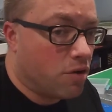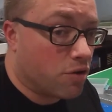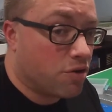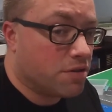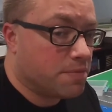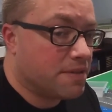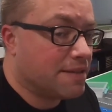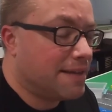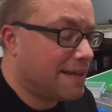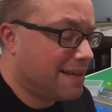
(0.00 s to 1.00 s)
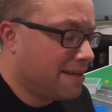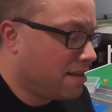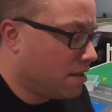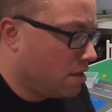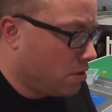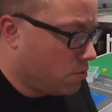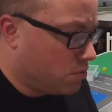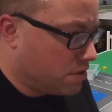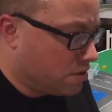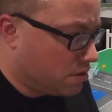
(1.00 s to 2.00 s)
on Christmas Day,
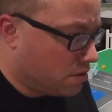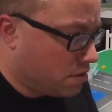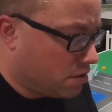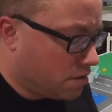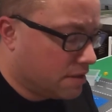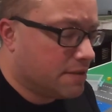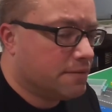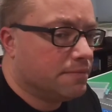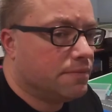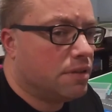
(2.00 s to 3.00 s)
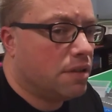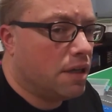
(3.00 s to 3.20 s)
which is awesome.